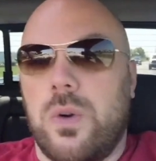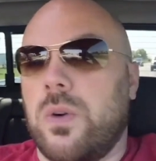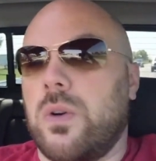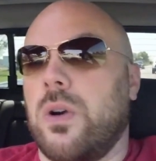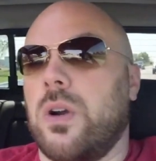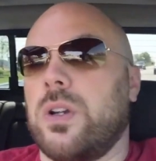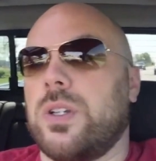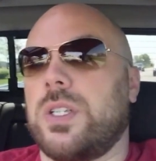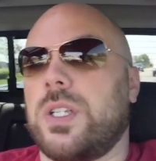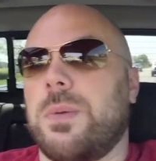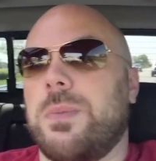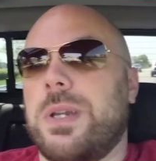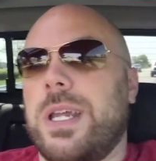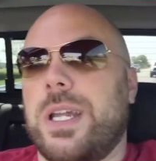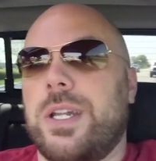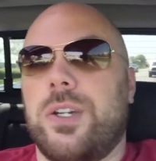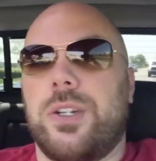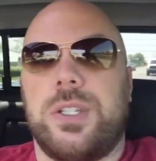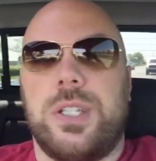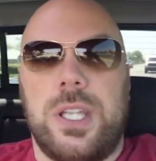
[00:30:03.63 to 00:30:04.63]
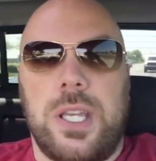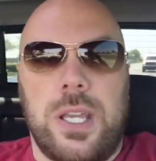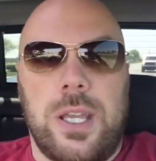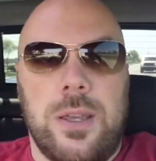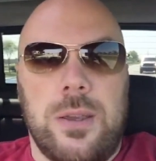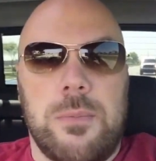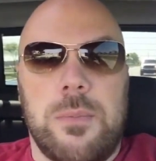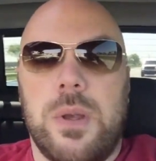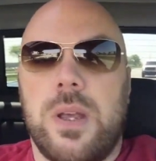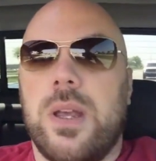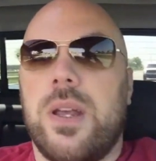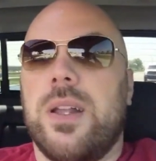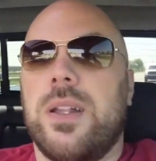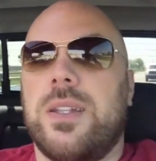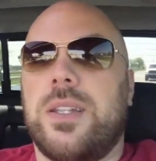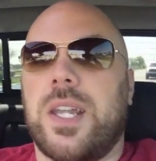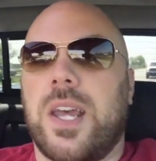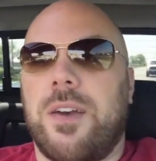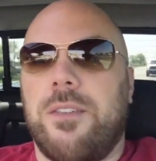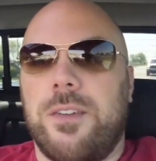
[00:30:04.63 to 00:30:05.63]
or somebody on your team
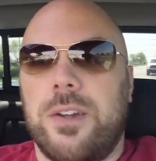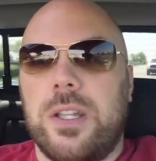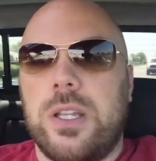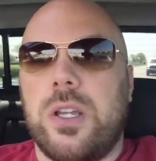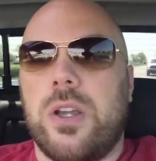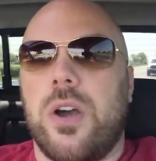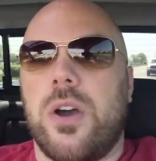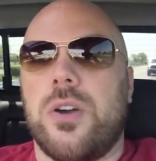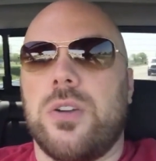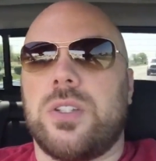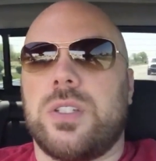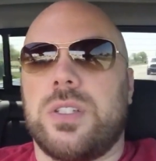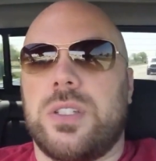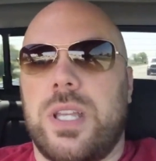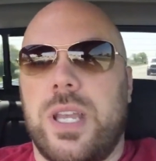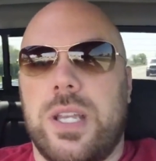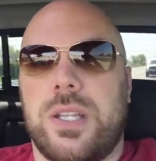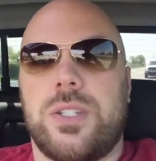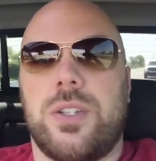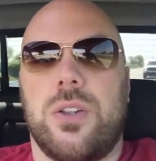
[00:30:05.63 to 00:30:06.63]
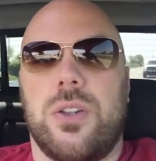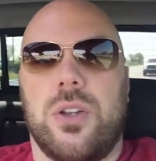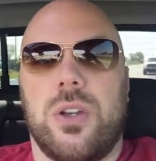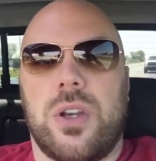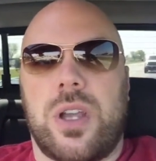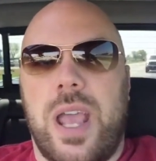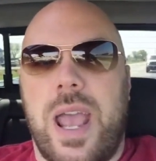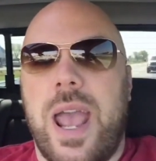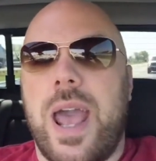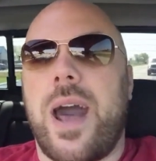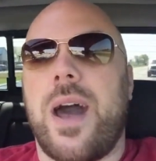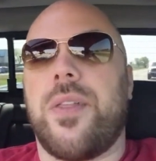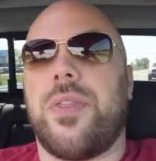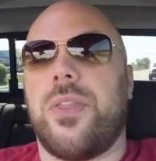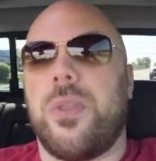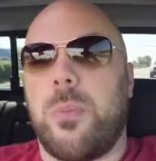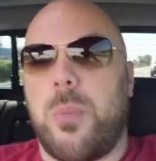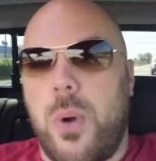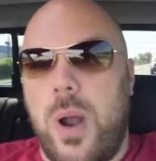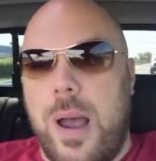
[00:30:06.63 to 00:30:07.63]
definitely goes and takes a look at
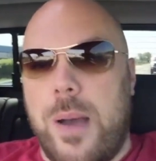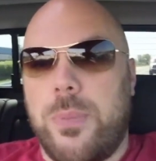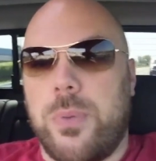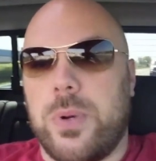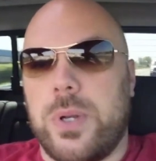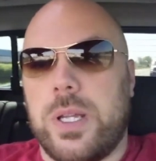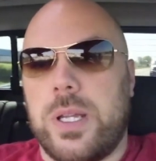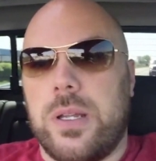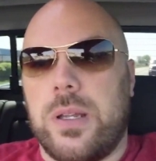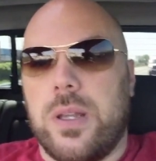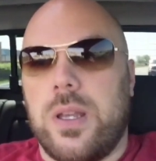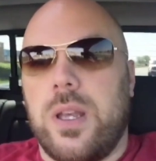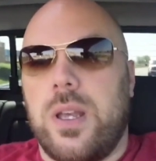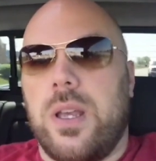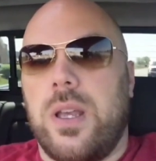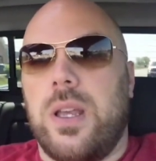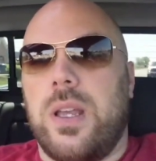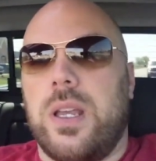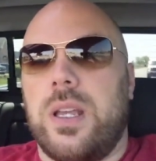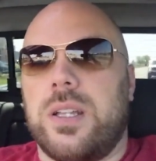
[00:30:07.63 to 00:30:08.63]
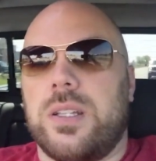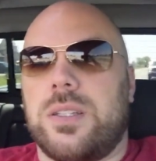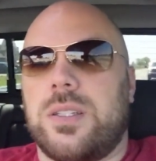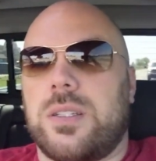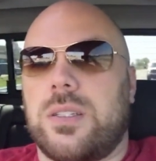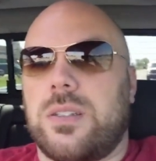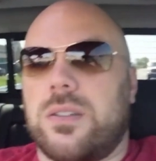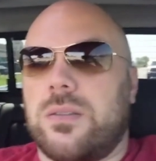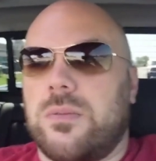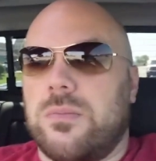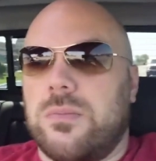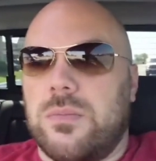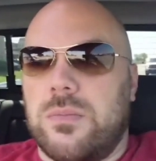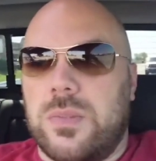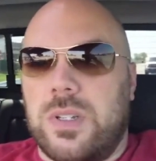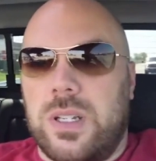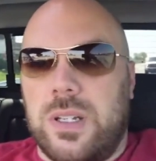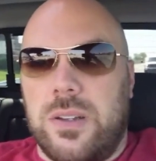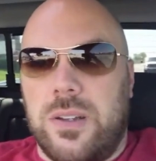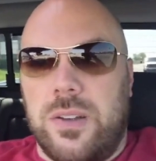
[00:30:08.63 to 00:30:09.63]
the property. It's
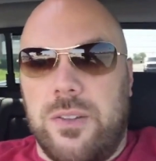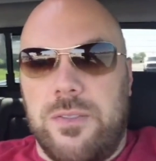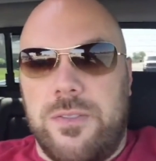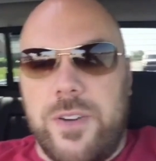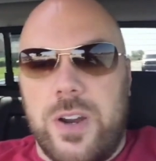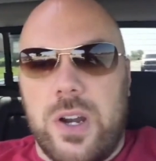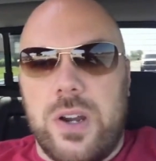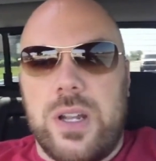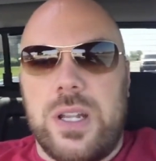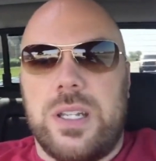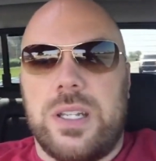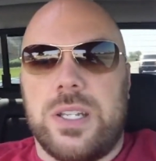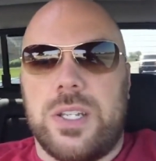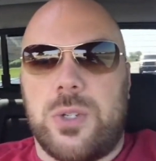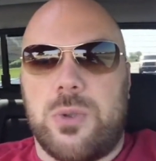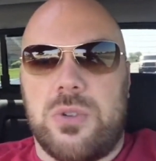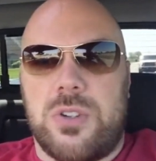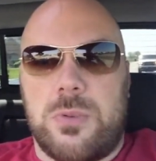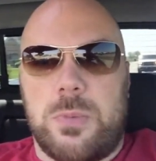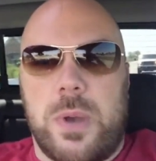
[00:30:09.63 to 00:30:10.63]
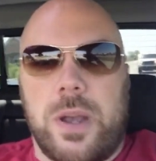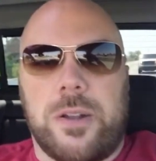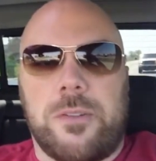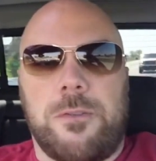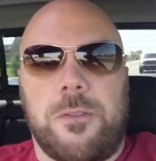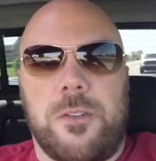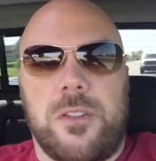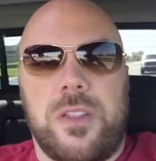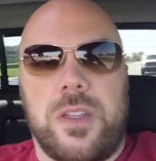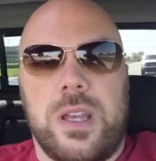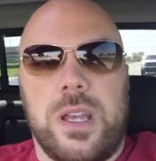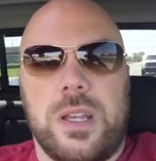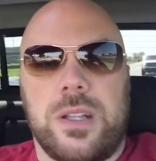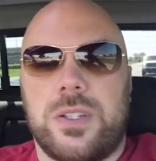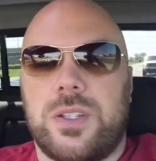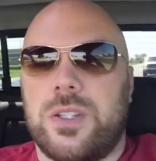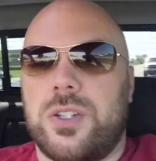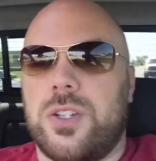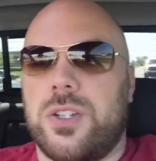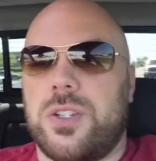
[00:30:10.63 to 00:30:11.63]
a very disrespectful thing
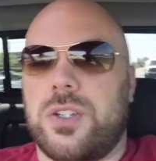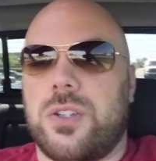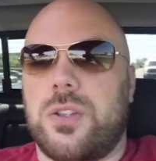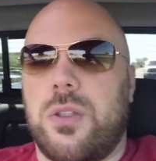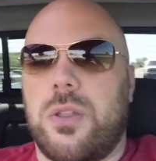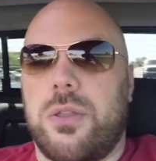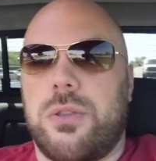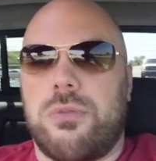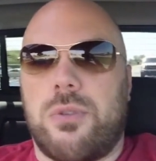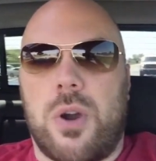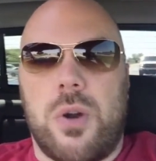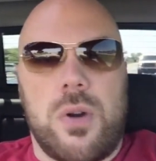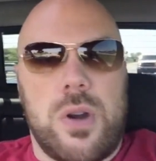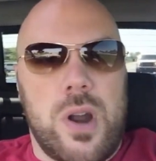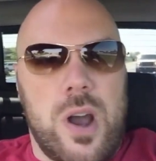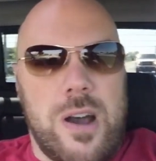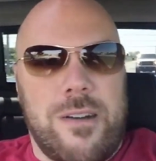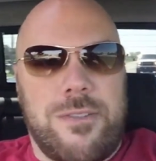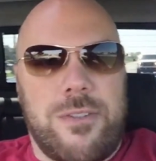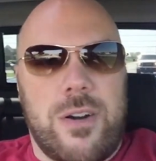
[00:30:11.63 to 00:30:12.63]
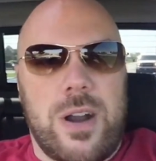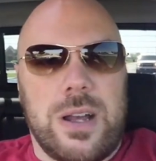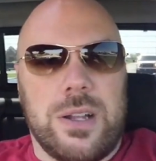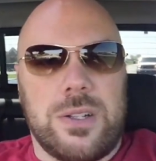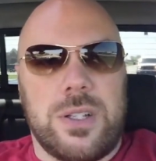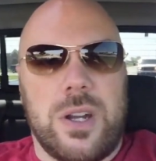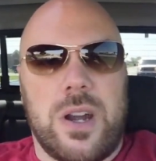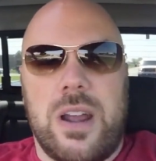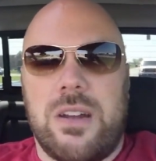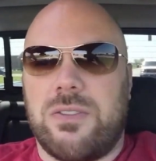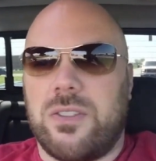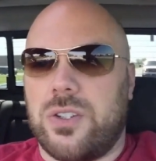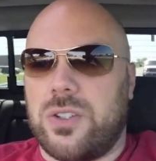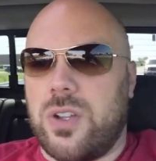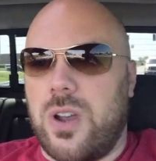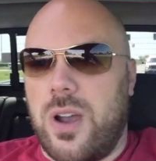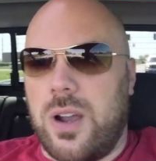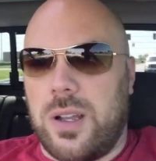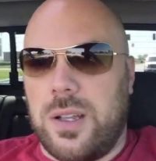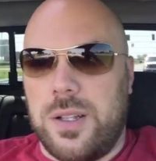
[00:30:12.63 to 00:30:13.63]
to just throw an offer out there after
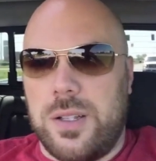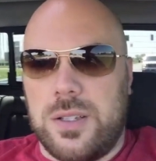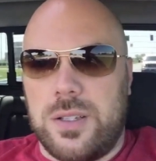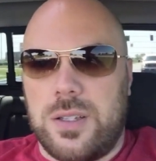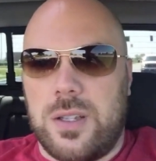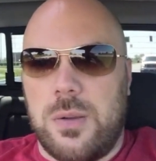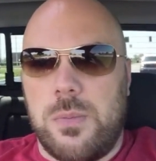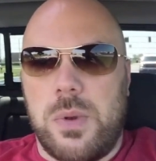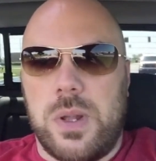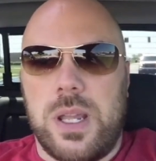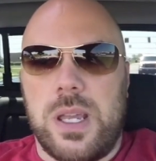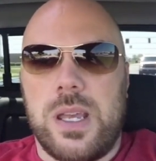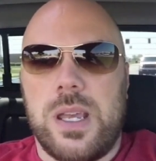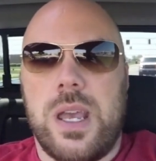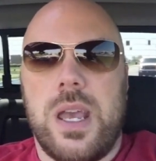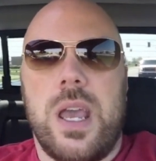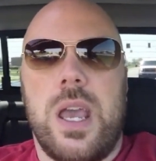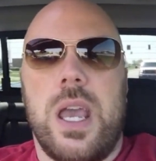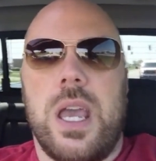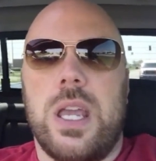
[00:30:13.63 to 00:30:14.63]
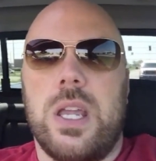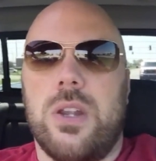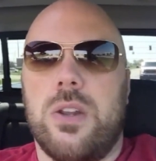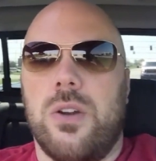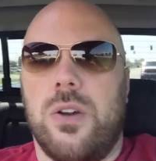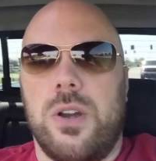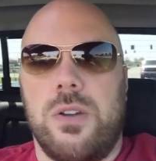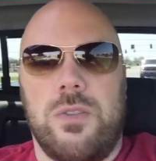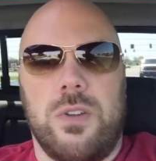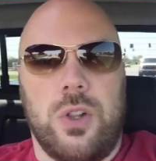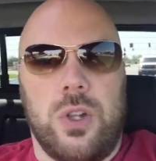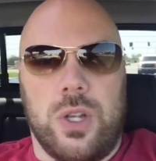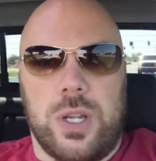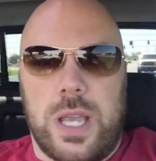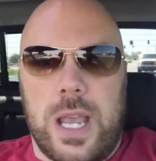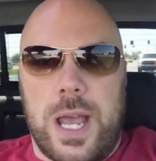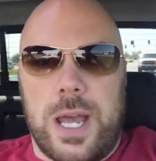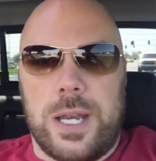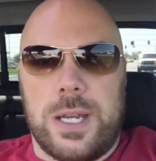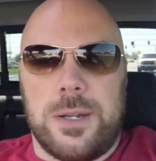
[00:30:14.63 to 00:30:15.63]
talking to somebody and you don't even look
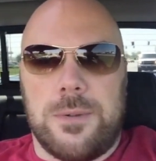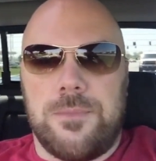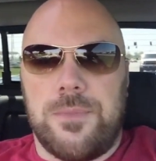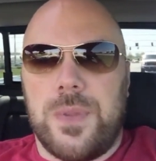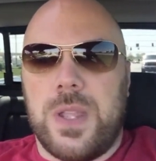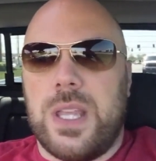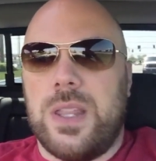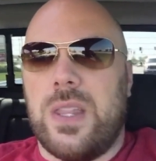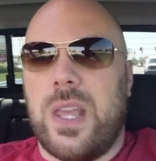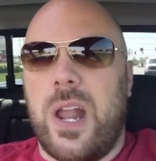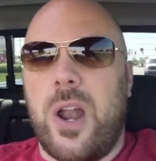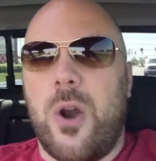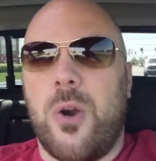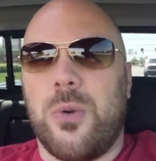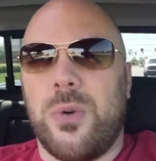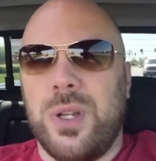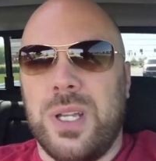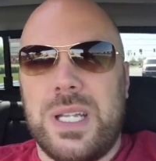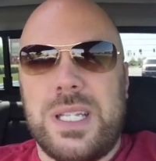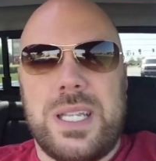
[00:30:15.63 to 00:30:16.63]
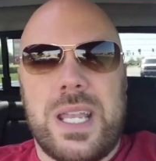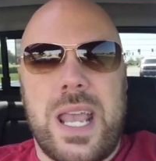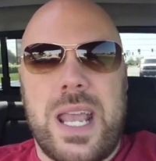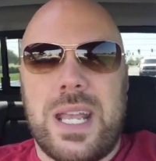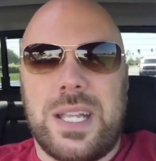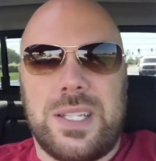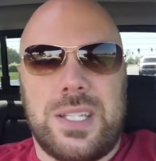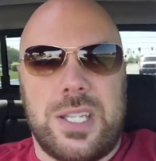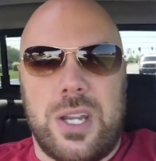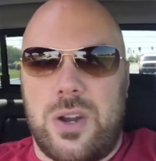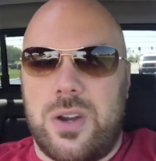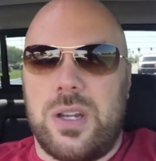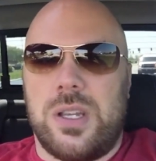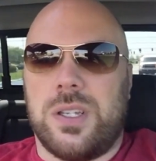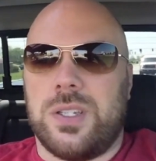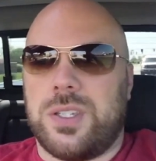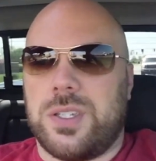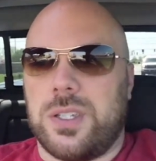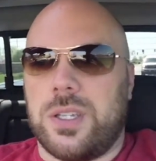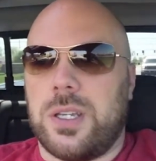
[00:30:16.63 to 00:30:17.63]
at it. They don't really take it
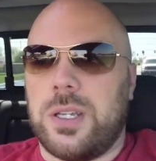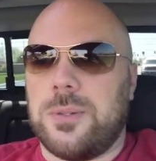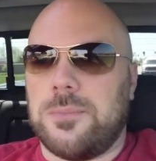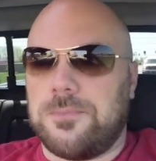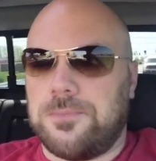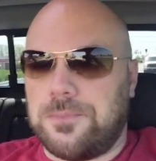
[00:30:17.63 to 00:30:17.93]
seriously.